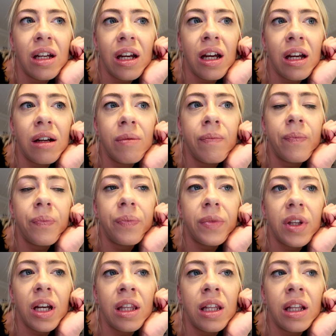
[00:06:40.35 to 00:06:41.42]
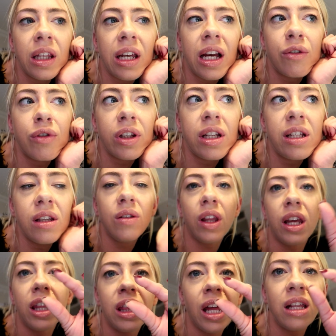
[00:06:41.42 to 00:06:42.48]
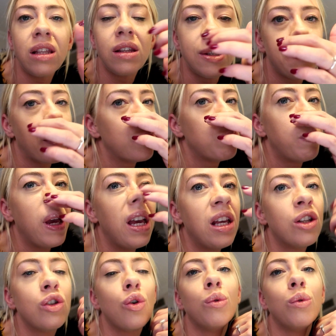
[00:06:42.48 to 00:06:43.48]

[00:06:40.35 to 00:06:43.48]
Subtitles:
and then like a really like thin sponge base,